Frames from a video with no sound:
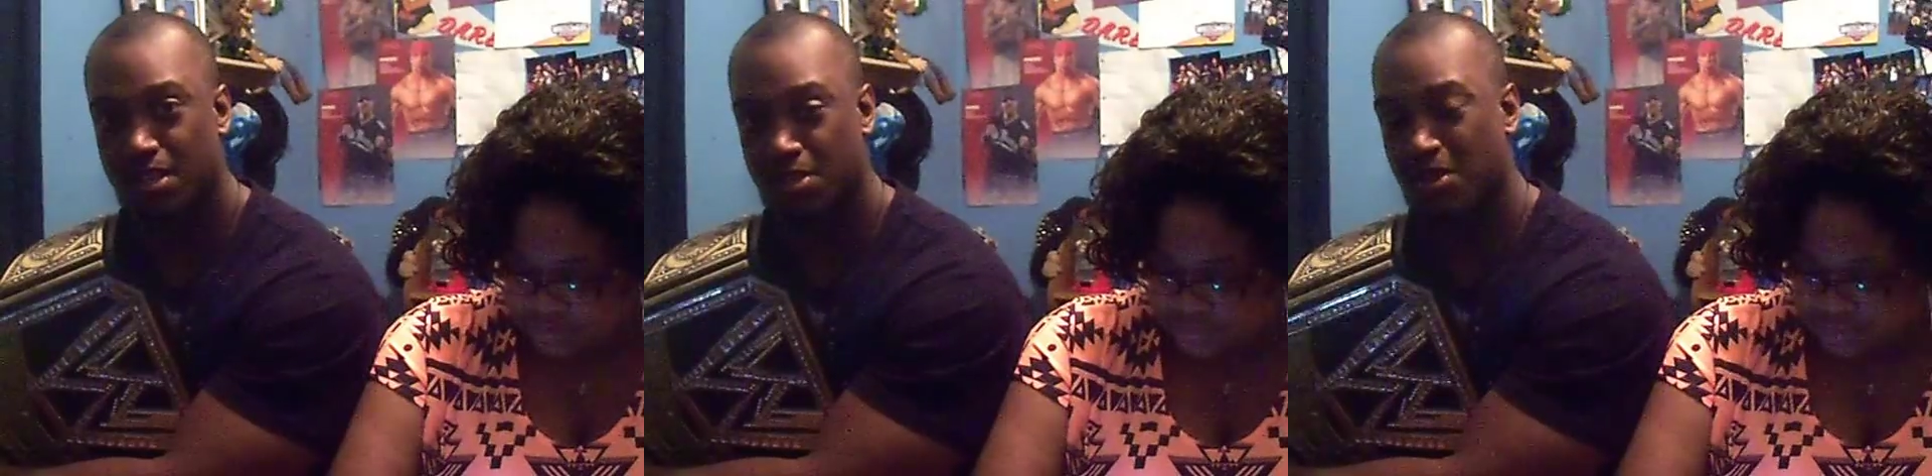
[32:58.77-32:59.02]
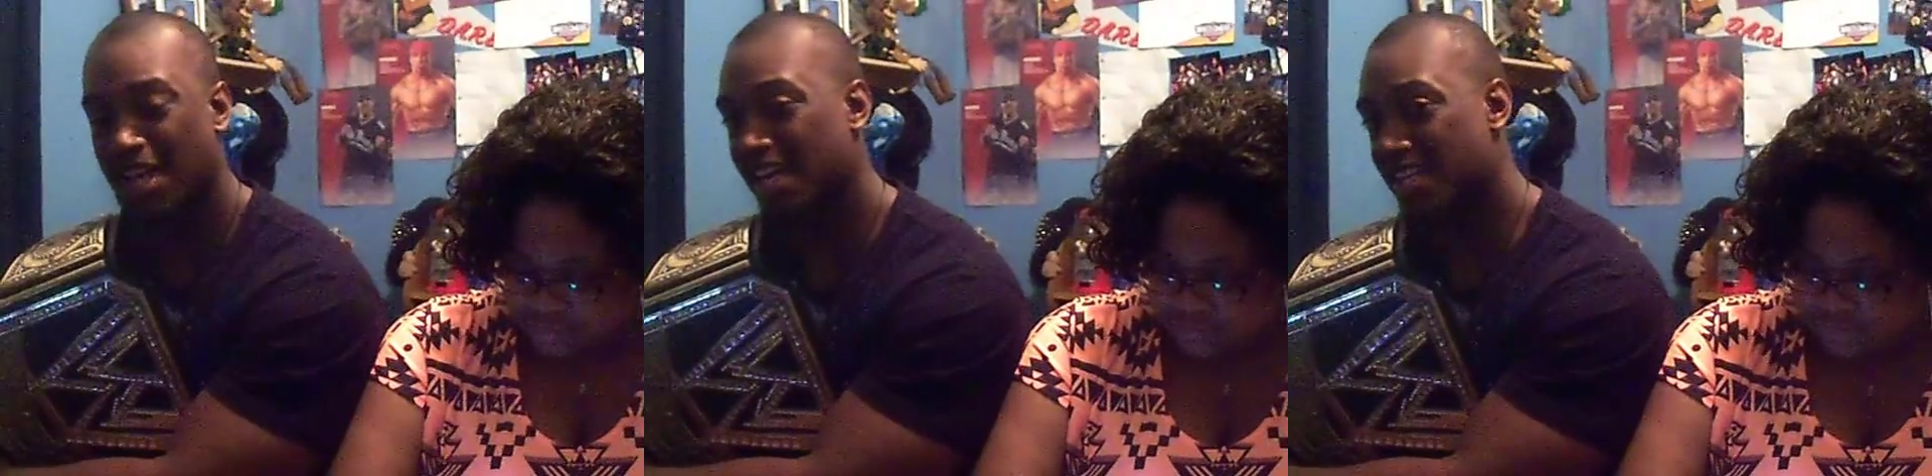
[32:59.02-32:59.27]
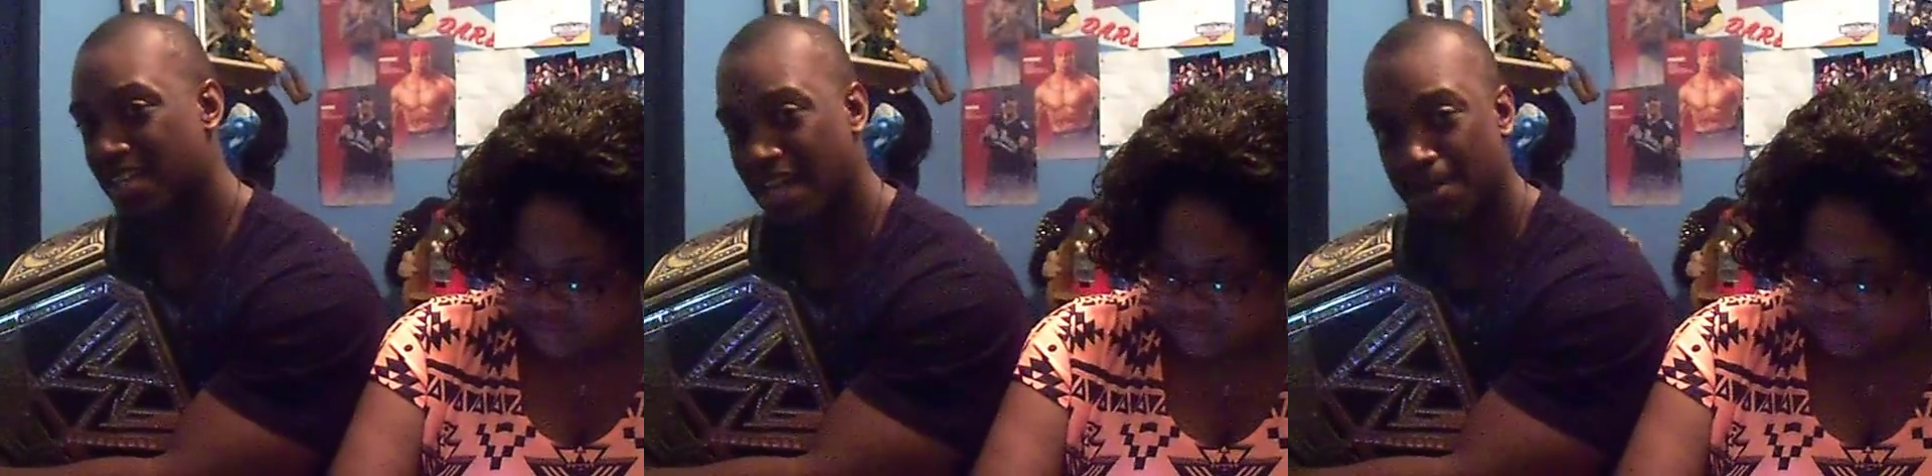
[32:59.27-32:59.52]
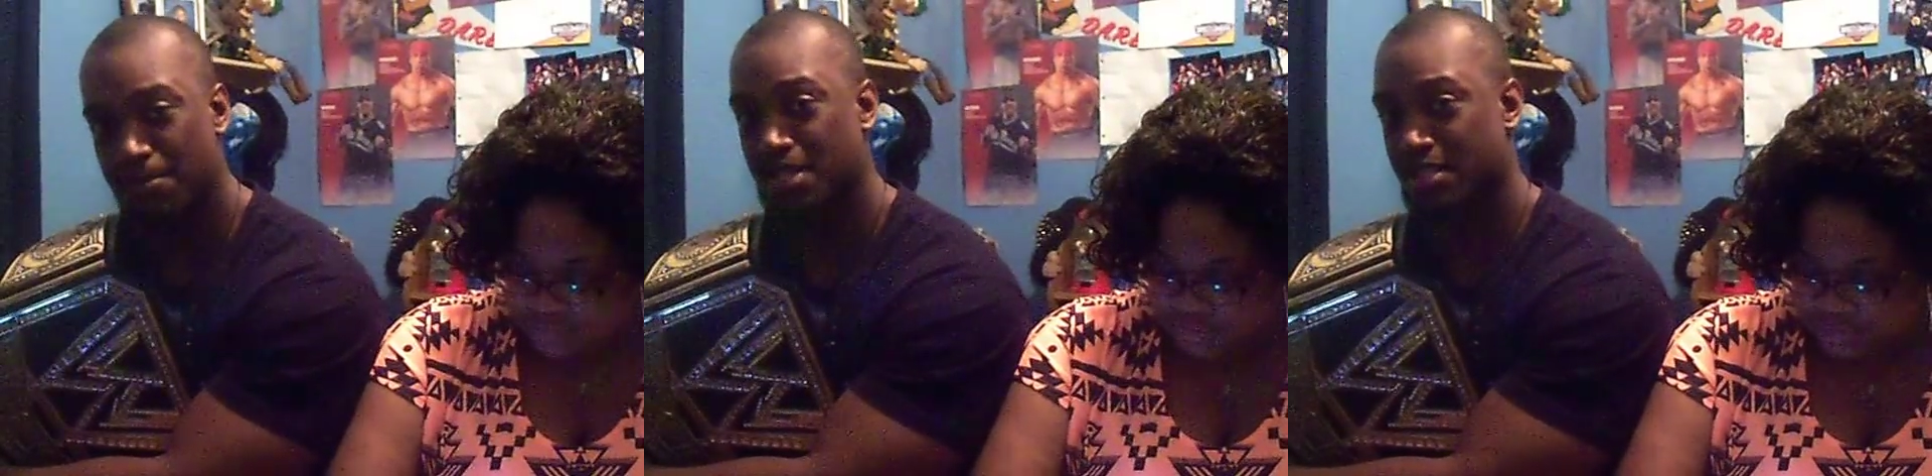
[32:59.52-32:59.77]
you can't
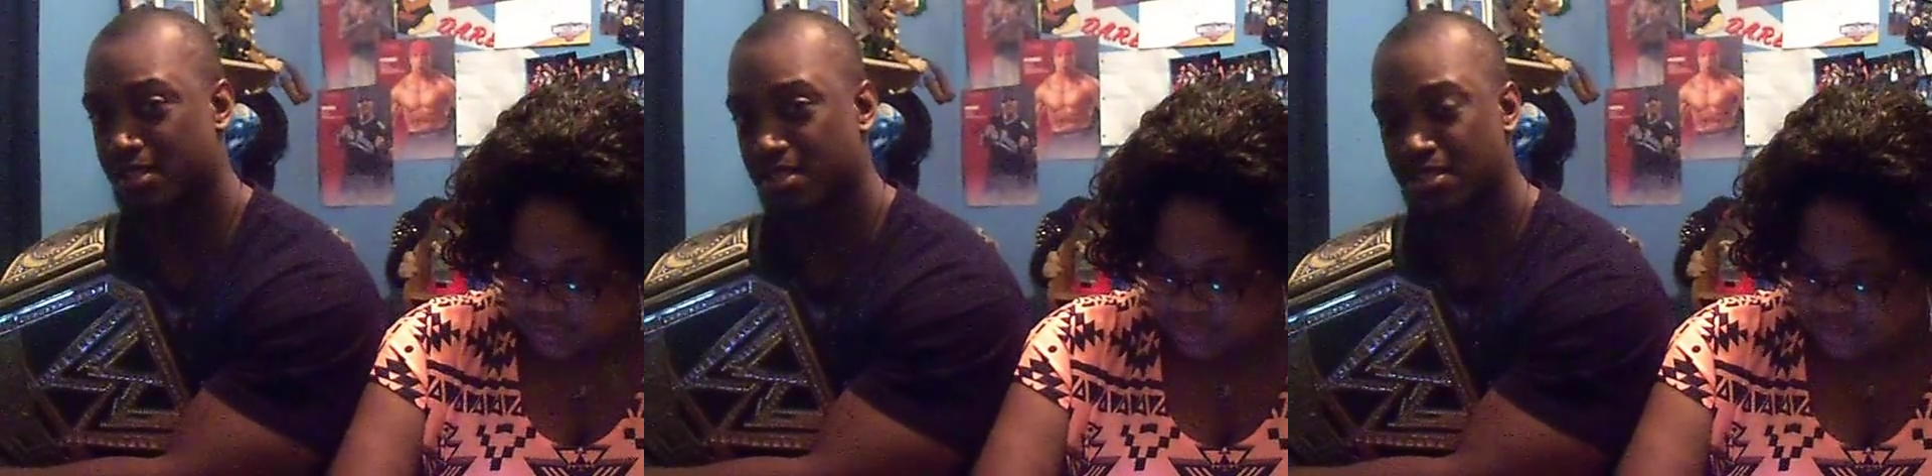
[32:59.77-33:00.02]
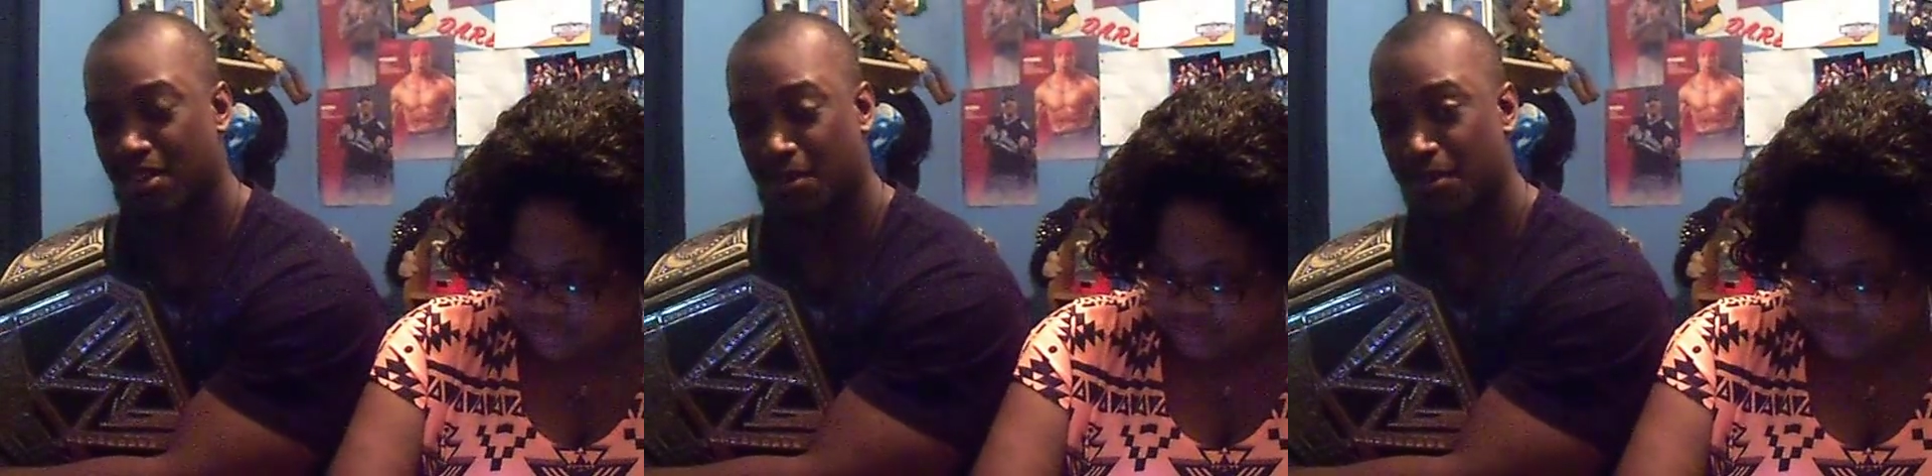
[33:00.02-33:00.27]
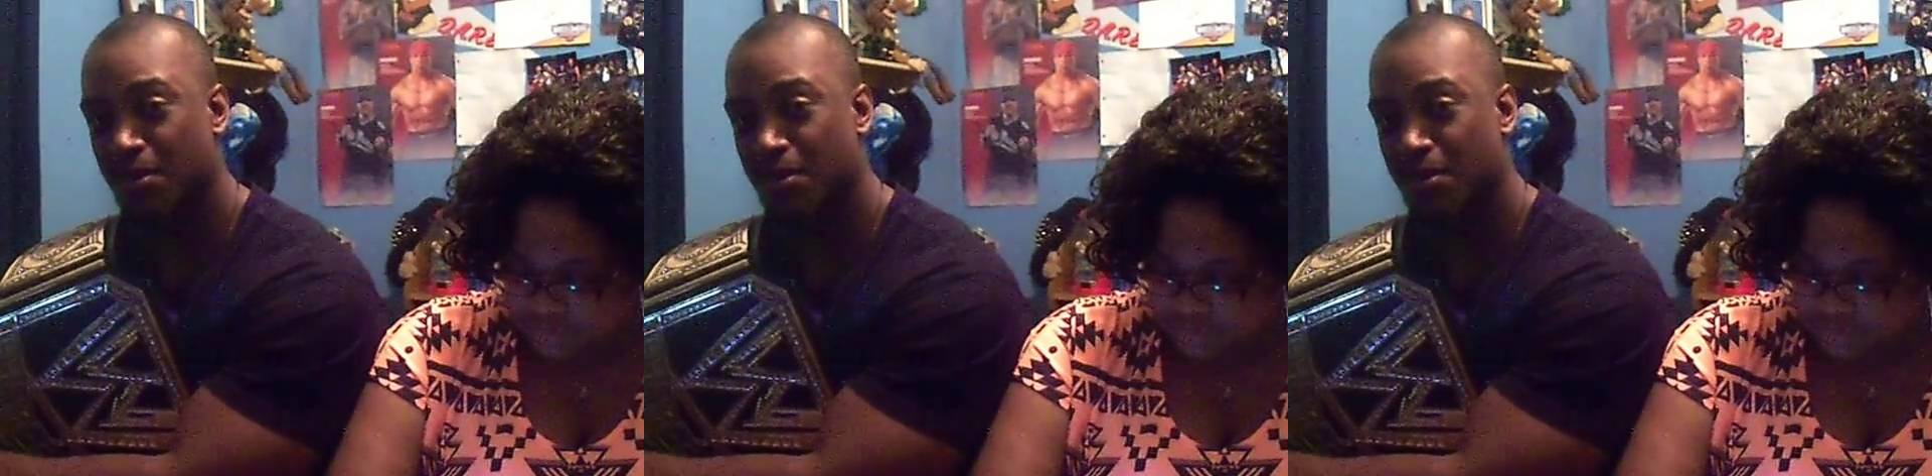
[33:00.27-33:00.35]
top this. So,